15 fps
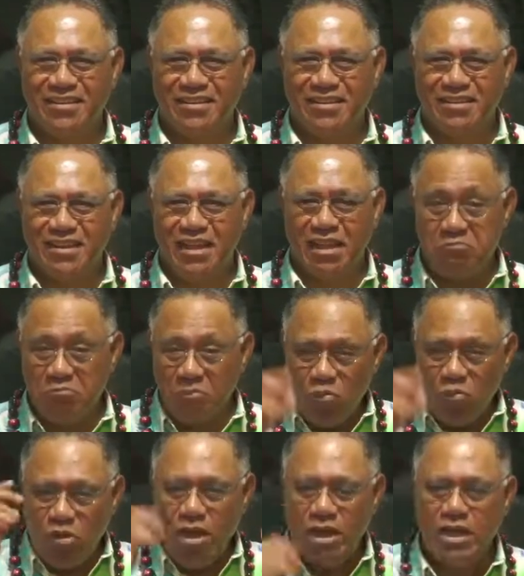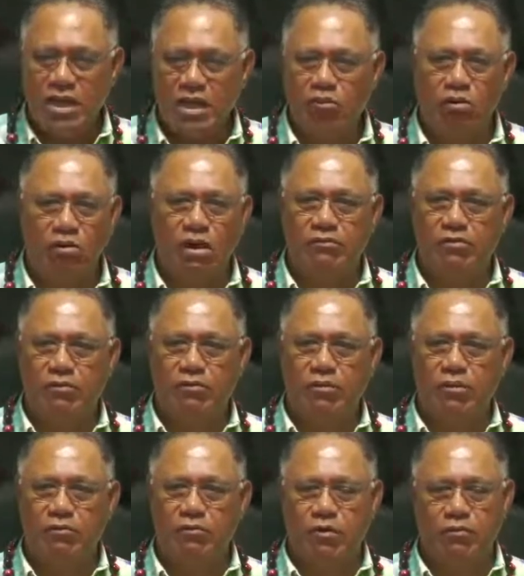E maua ia lo lai
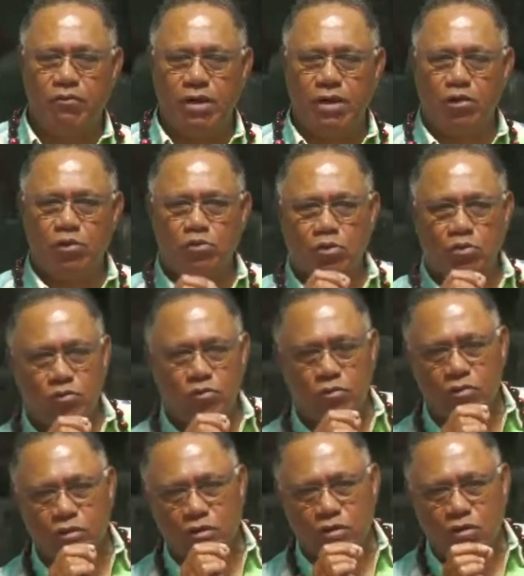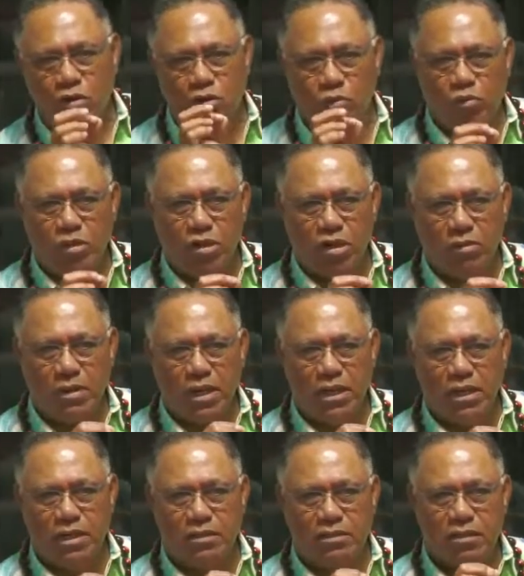whawhanga lau tau. O le winga le mea
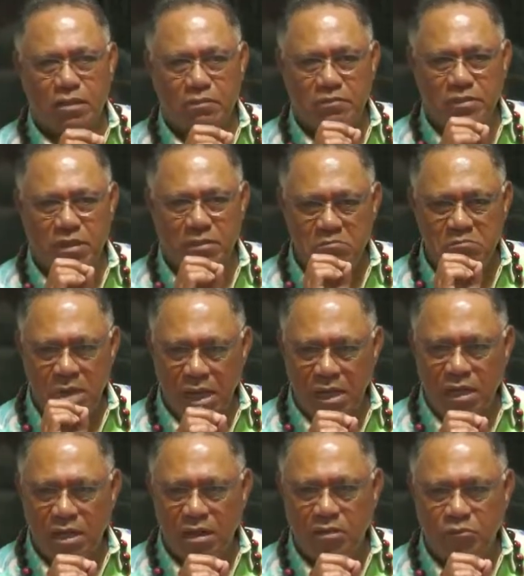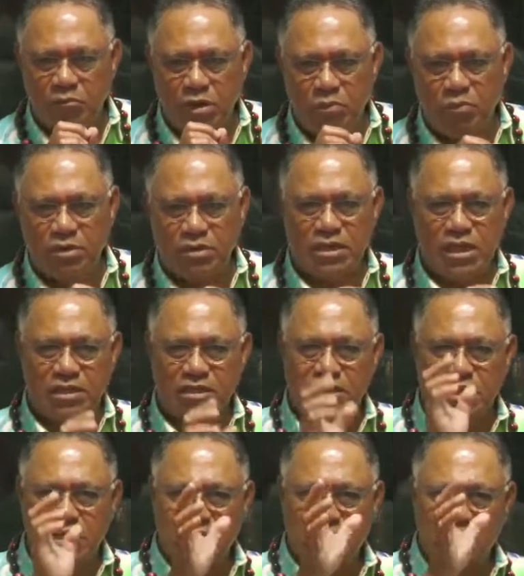the manna represents
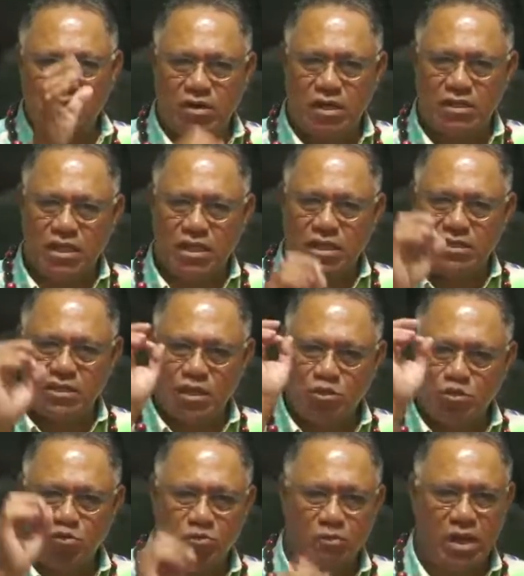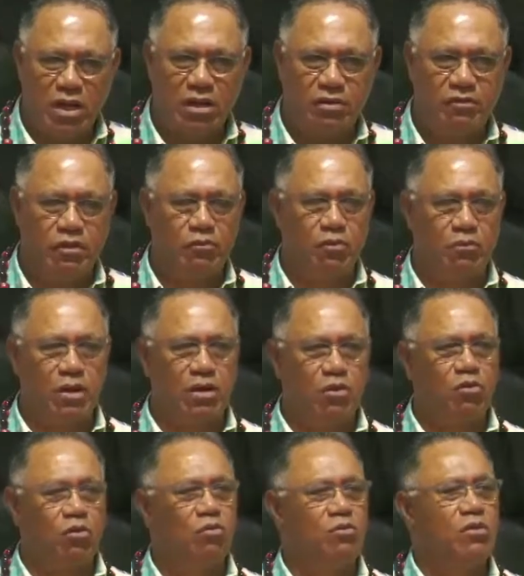Jesus Christ is the true manna. Whawhanga lau
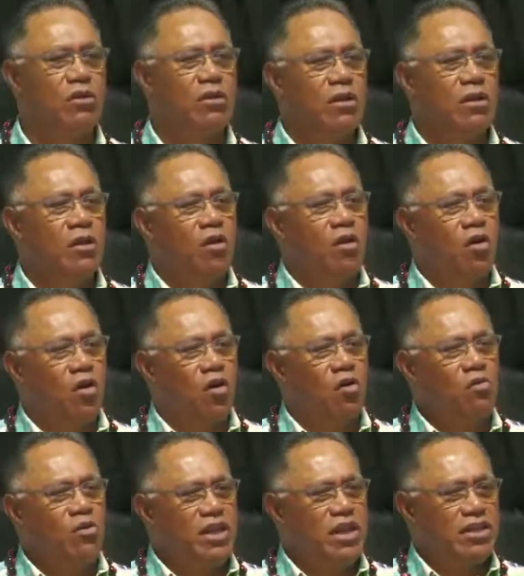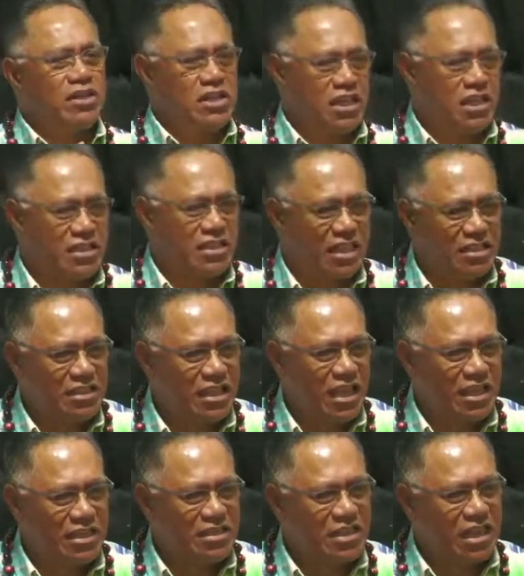ko. Only Jesus
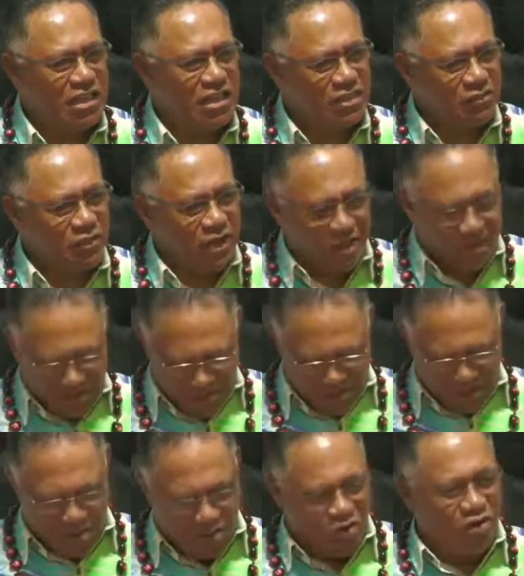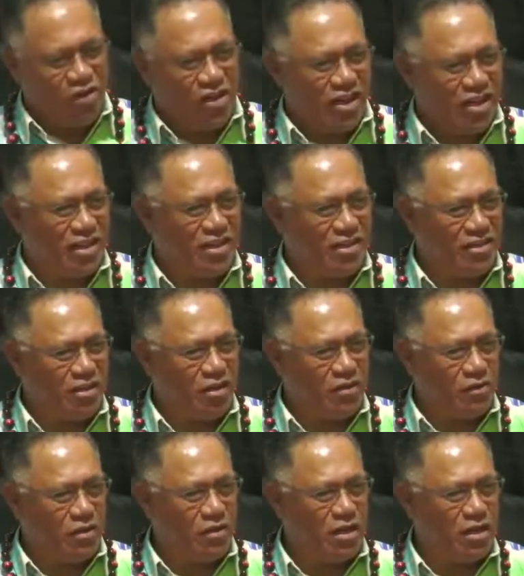can satisfy the longing of
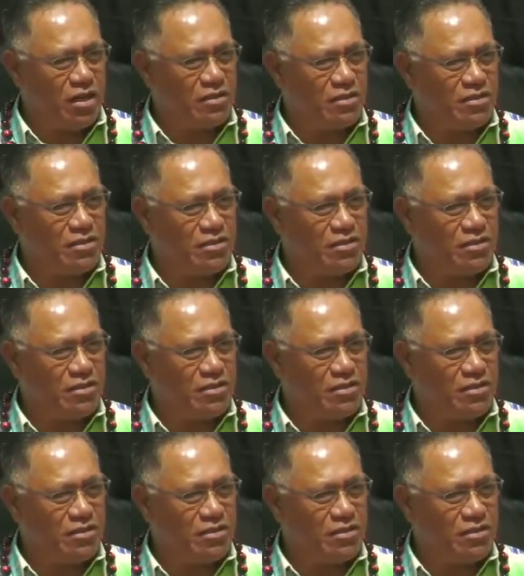our hearts.